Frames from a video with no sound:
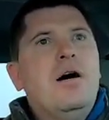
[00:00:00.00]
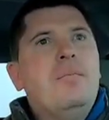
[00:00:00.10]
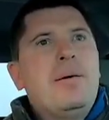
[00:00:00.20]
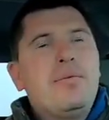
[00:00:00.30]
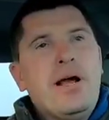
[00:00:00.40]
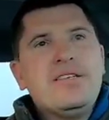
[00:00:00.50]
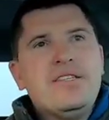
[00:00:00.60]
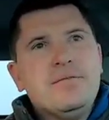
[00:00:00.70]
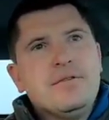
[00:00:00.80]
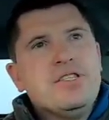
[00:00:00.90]
my
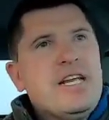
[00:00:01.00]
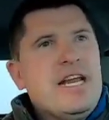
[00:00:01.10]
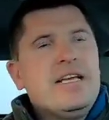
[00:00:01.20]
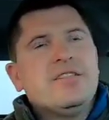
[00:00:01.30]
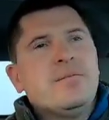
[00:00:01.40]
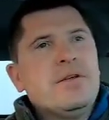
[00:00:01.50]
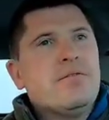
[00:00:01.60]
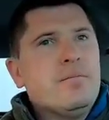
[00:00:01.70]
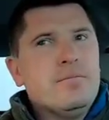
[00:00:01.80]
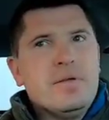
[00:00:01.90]
pricing for staining something
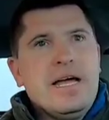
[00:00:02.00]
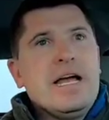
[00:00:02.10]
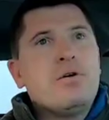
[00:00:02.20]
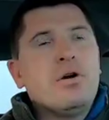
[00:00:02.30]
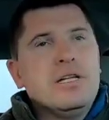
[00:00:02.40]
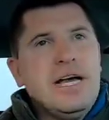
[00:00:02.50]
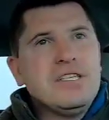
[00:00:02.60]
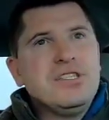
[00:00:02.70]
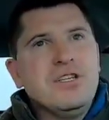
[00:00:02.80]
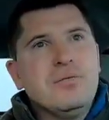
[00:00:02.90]
I quoted
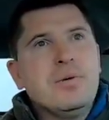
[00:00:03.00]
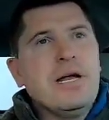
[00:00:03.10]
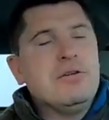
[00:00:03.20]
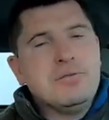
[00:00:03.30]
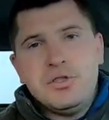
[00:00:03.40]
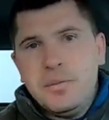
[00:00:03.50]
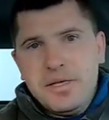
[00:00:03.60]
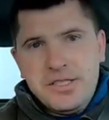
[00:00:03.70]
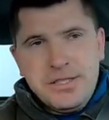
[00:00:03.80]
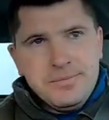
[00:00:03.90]
last year, but I was too
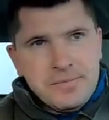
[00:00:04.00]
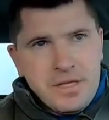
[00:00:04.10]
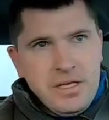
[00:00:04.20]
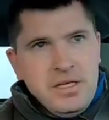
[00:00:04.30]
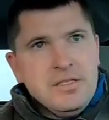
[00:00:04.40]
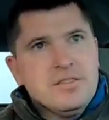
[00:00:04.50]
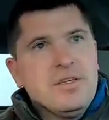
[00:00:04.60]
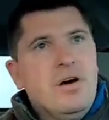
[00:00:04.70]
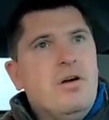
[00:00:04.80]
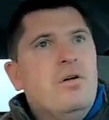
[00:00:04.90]
busy.
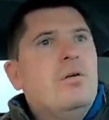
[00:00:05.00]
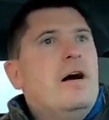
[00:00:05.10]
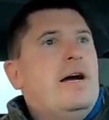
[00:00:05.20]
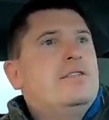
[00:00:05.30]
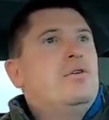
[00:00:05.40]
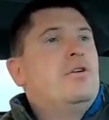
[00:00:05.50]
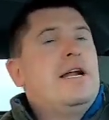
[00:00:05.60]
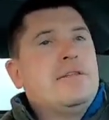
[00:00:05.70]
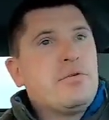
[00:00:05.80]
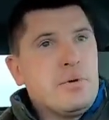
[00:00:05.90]
So I told her
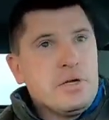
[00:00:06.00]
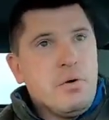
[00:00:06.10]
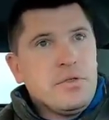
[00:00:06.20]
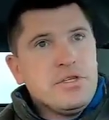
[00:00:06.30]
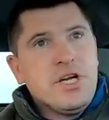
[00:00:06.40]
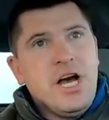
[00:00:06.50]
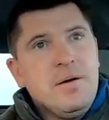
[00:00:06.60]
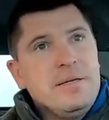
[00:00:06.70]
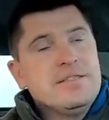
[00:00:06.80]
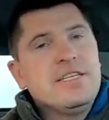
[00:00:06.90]
I'd have to re-quote the
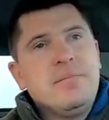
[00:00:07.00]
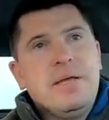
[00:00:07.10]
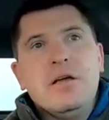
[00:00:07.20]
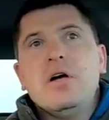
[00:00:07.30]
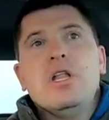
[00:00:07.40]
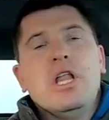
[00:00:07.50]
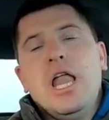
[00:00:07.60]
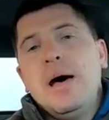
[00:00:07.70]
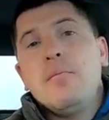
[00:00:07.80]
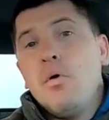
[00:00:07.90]
job, and it's gonna be a
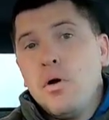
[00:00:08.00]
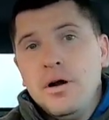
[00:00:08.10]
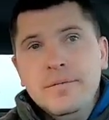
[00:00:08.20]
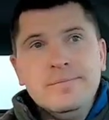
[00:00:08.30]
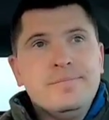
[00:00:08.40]
lot more.